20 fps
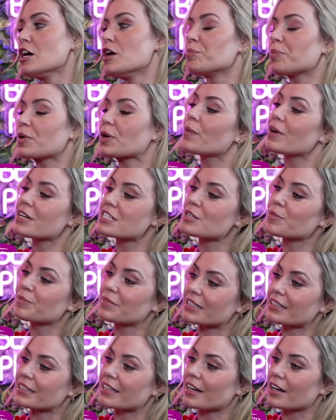but it was
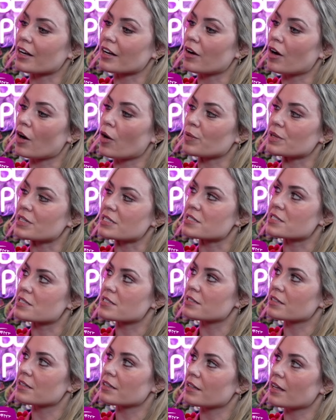something that I always
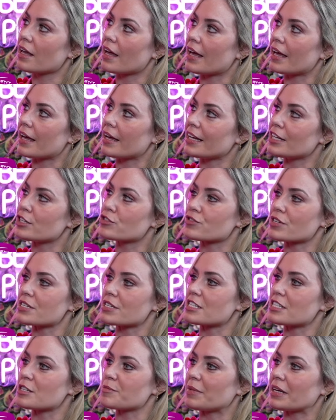
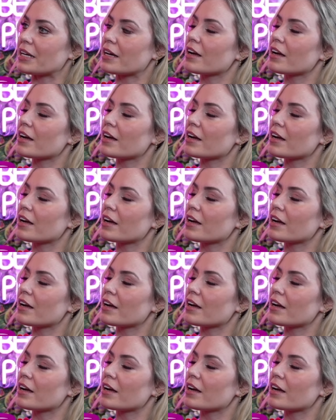interested me.